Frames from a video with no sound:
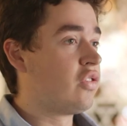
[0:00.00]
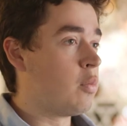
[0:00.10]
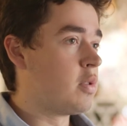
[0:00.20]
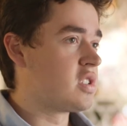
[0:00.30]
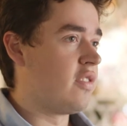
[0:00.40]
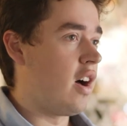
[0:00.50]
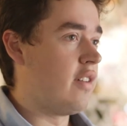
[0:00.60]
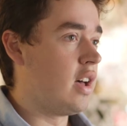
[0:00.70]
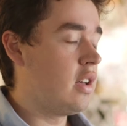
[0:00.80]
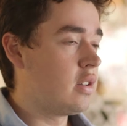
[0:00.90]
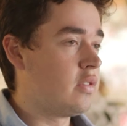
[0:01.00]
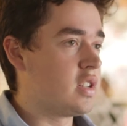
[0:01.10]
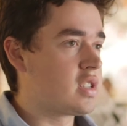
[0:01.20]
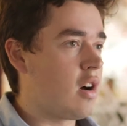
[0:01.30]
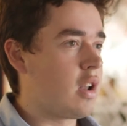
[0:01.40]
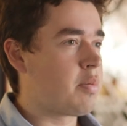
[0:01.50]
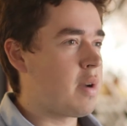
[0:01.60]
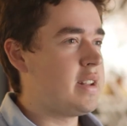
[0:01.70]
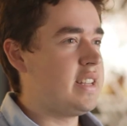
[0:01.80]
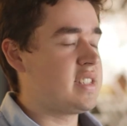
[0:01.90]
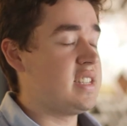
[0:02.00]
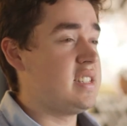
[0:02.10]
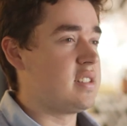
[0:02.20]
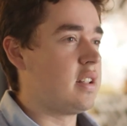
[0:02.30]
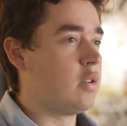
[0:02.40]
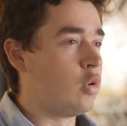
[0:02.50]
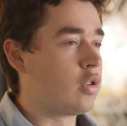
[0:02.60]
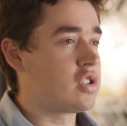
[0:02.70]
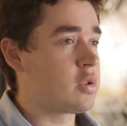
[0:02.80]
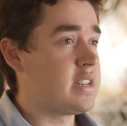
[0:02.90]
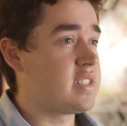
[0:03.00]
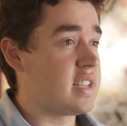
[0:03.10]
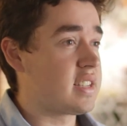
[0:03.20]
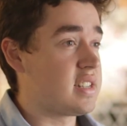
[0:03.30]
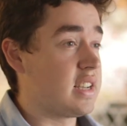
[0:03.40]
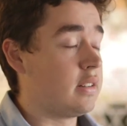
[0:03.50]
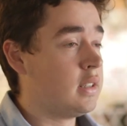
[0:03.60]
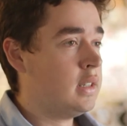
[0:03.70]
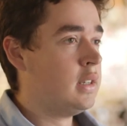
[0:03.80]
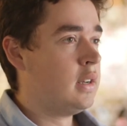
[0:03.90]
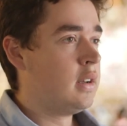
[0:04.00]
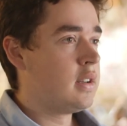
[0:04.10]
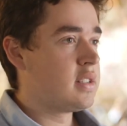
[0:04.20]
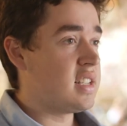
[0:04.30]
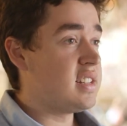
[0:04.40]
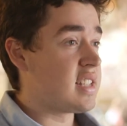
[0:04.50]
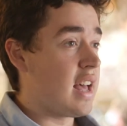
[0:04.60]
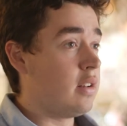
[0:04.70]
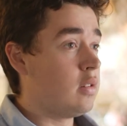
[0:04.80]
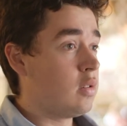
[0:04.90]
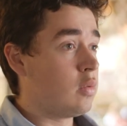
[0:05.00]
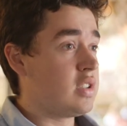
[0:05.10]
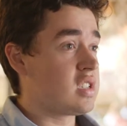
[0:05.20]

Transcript: Football Survivor for the start of the Premier League season in August 2016. Since then, we've